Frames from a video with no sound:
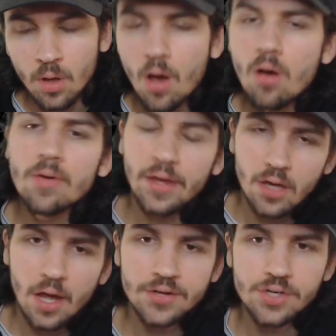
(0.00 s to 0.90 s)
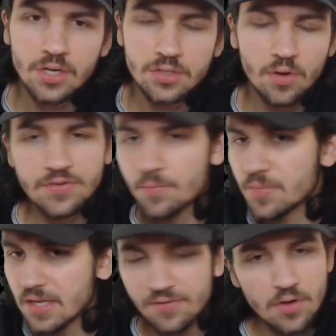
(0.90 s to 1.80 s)
Okay, gotcha. So
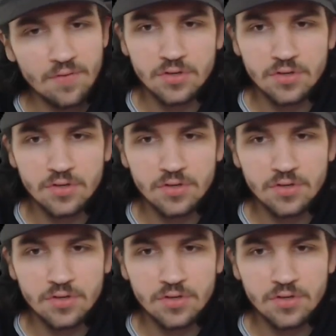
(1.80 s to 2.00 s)
if you have the